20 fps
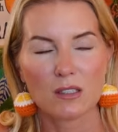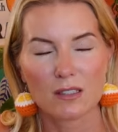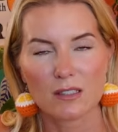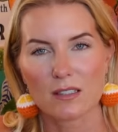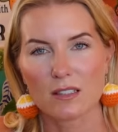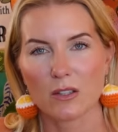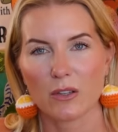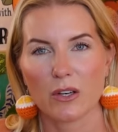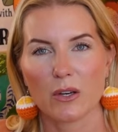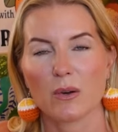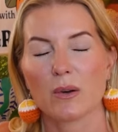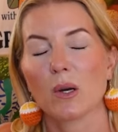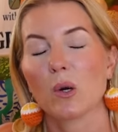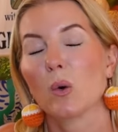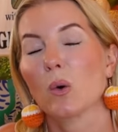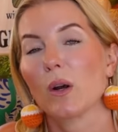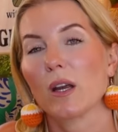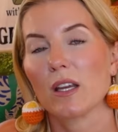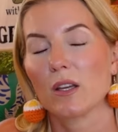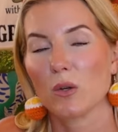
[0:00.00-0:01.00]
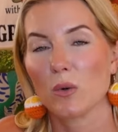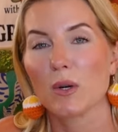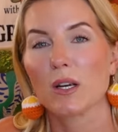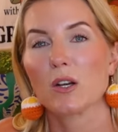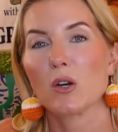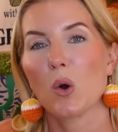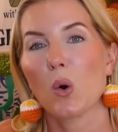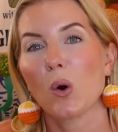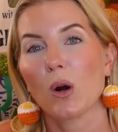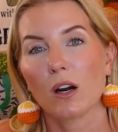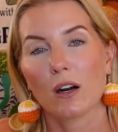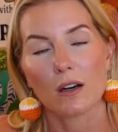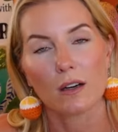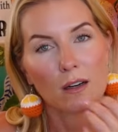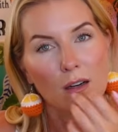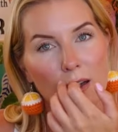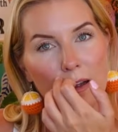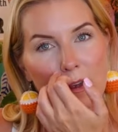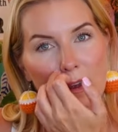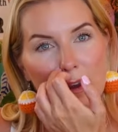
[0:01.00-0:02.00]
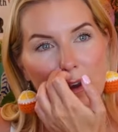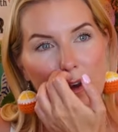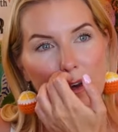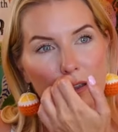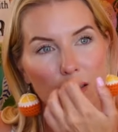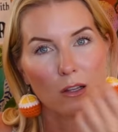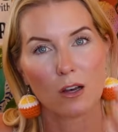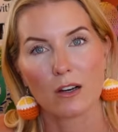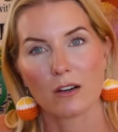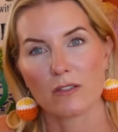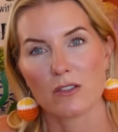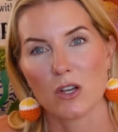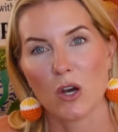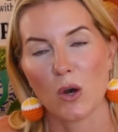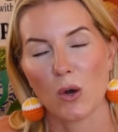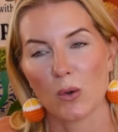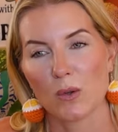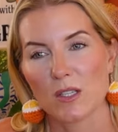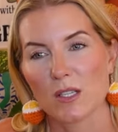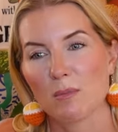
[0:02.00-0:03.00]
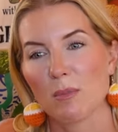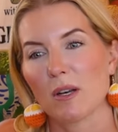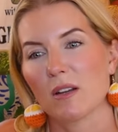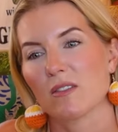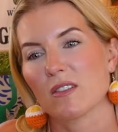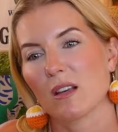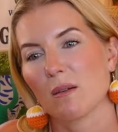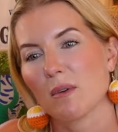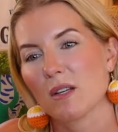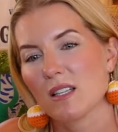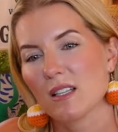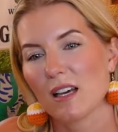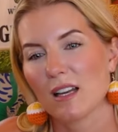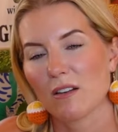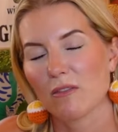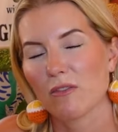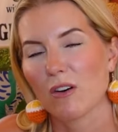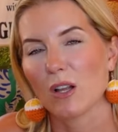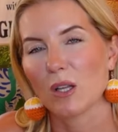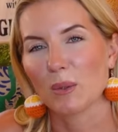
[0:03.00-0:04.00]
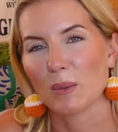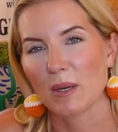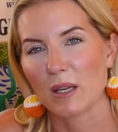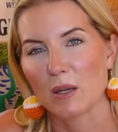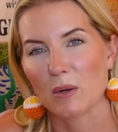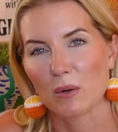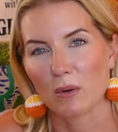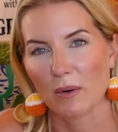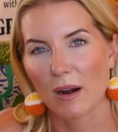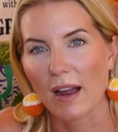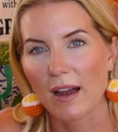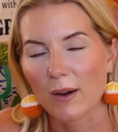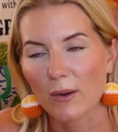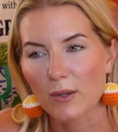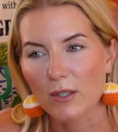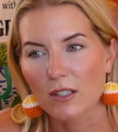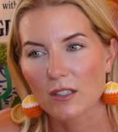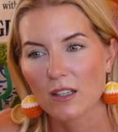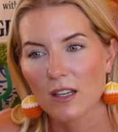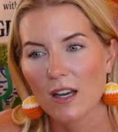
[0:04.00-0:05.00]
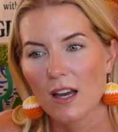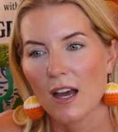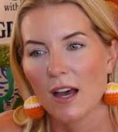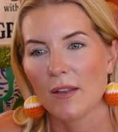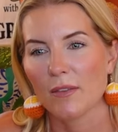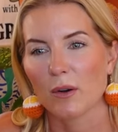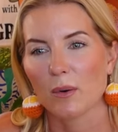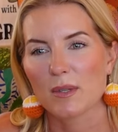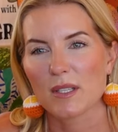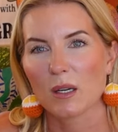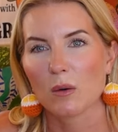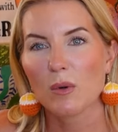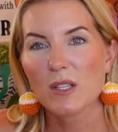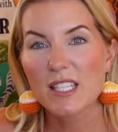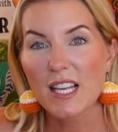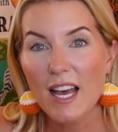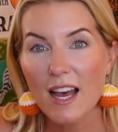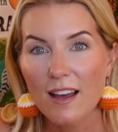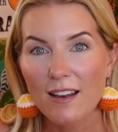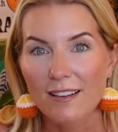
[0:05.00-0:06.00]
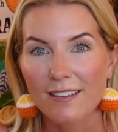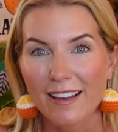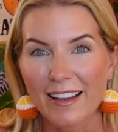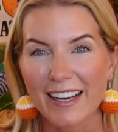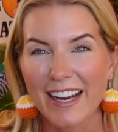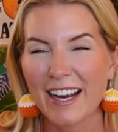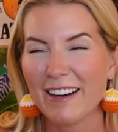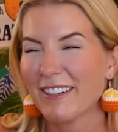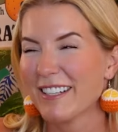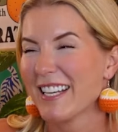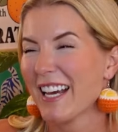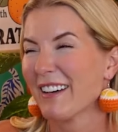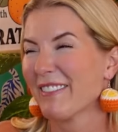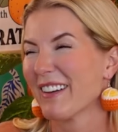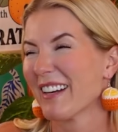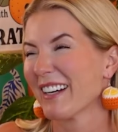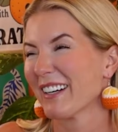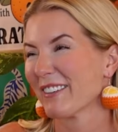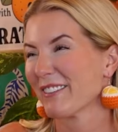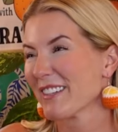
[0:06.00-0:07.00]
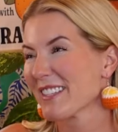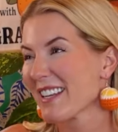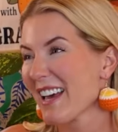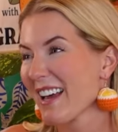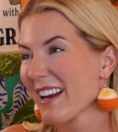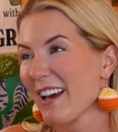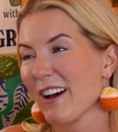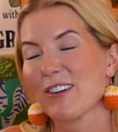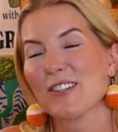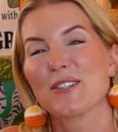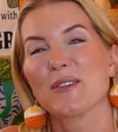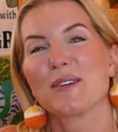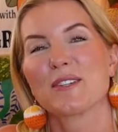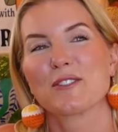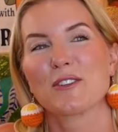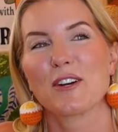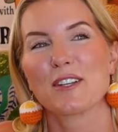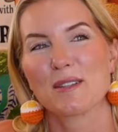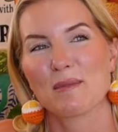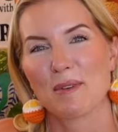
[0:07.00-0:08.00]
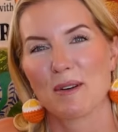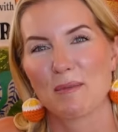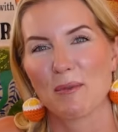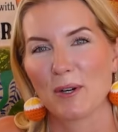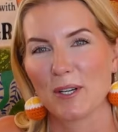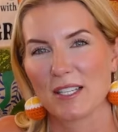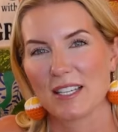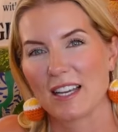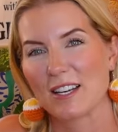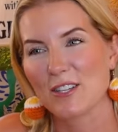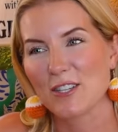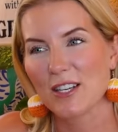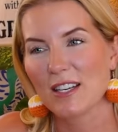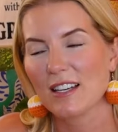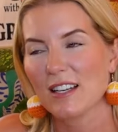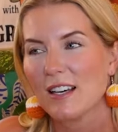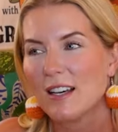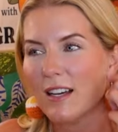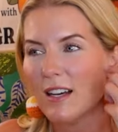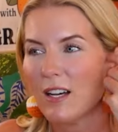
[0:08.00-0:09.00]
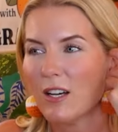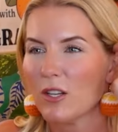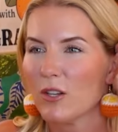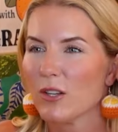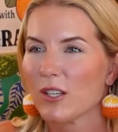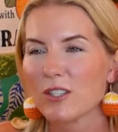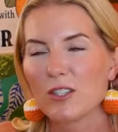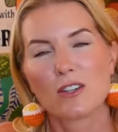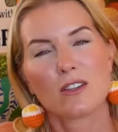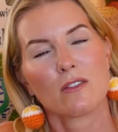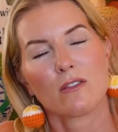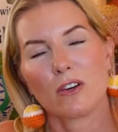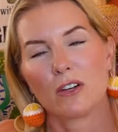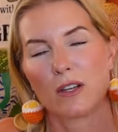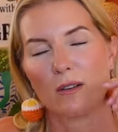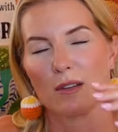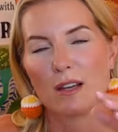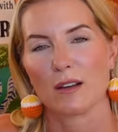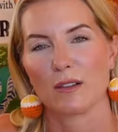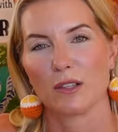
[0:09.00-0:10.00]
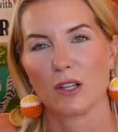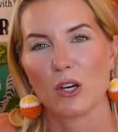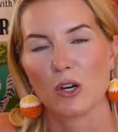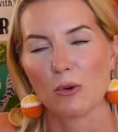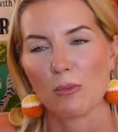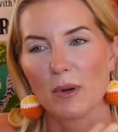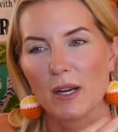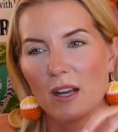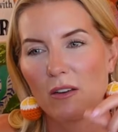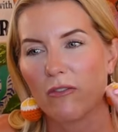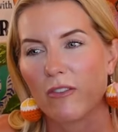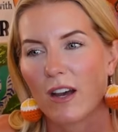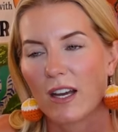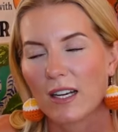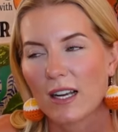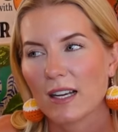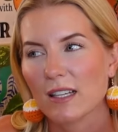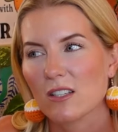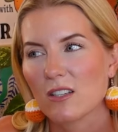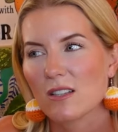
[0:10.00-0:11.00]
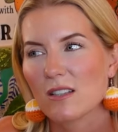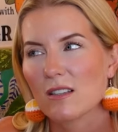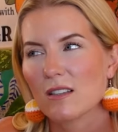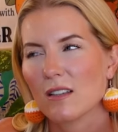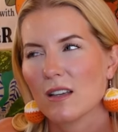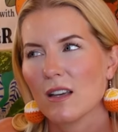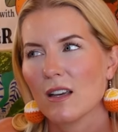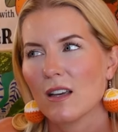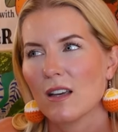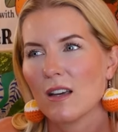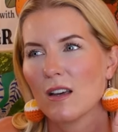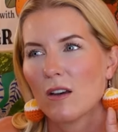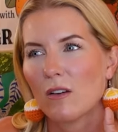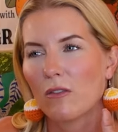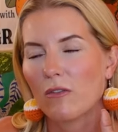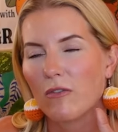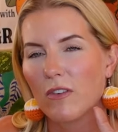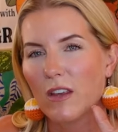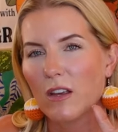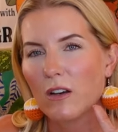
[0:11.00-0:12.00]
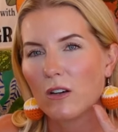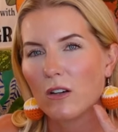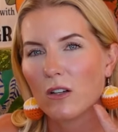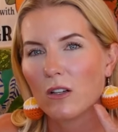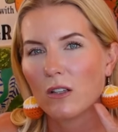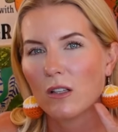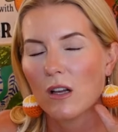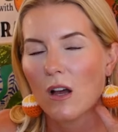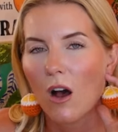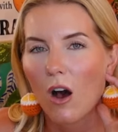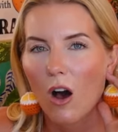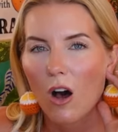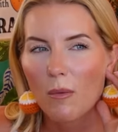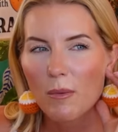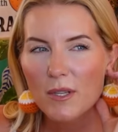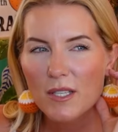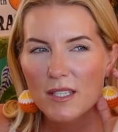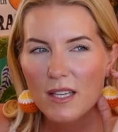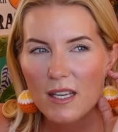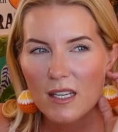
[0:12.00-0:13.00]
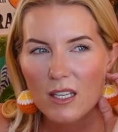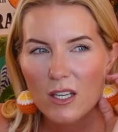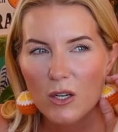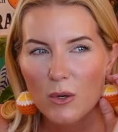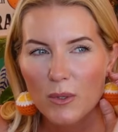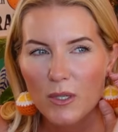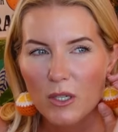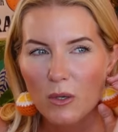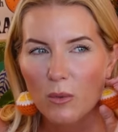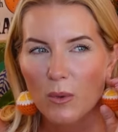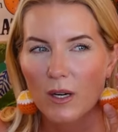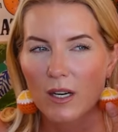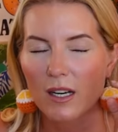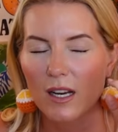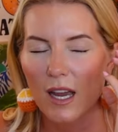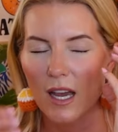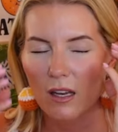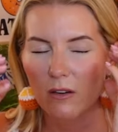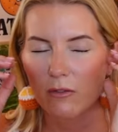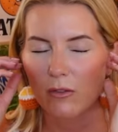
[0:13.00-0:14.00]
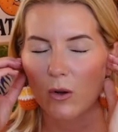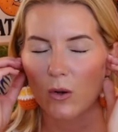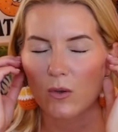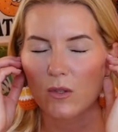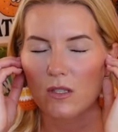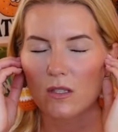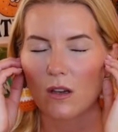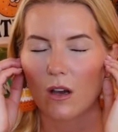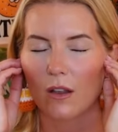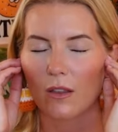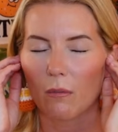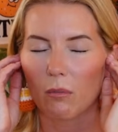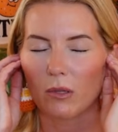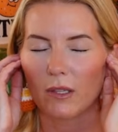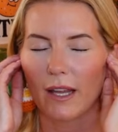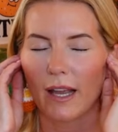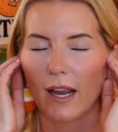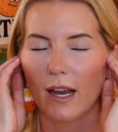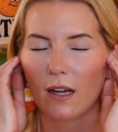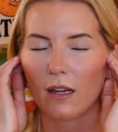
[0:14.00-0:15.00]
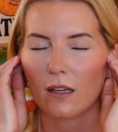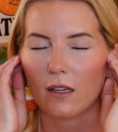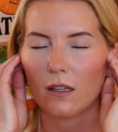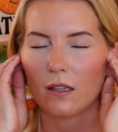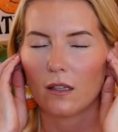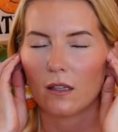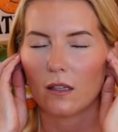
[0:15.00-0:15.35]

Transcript: And so you ignore a lot of tones, but if somebody's kind of following you around, they're always like, what's that? Like every time I hear, what's that? Also, it draws a bit more attention. You can turn the volume down low, but I find I just feel almost like, you know, when you're wearing headphones on the plane,